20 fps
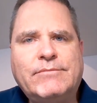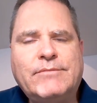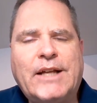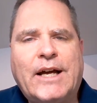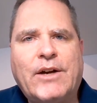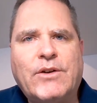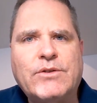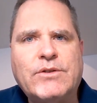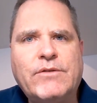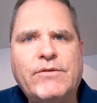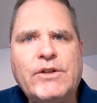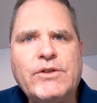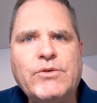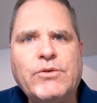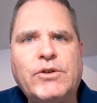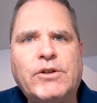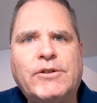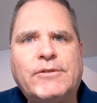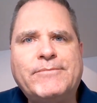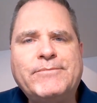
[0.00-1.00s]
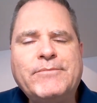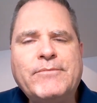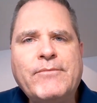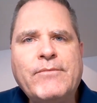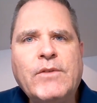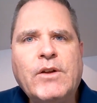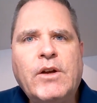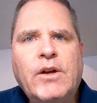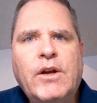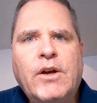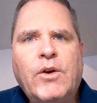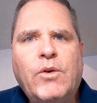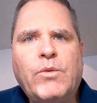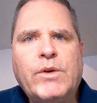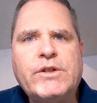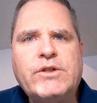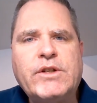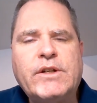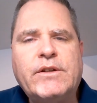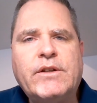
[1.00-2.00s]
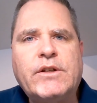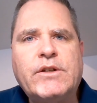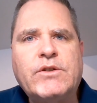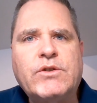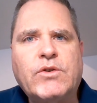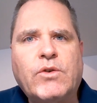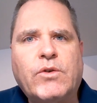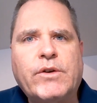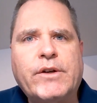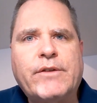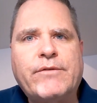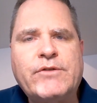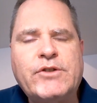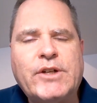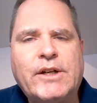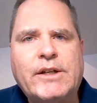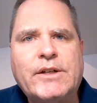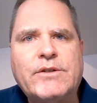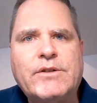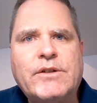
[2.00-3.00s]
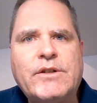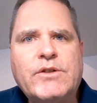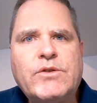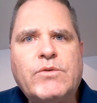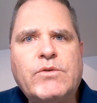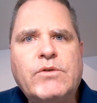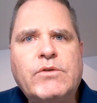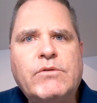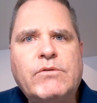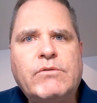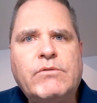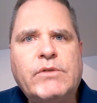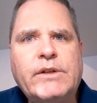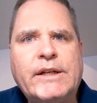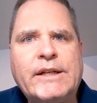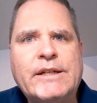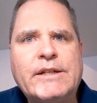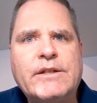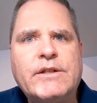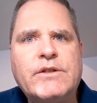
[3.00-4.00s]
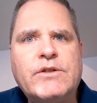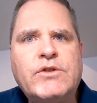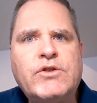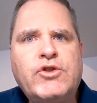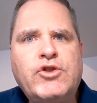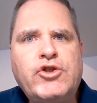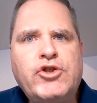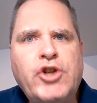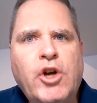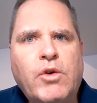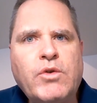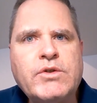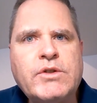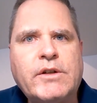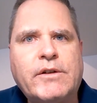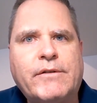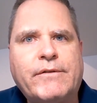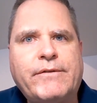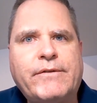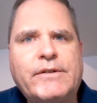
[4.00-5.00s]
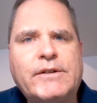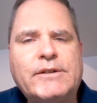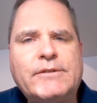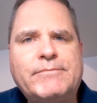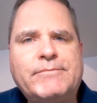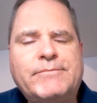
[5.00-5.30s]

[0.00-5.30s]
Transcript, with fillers: the house of Israel, which in the story of Genesis is Joseph,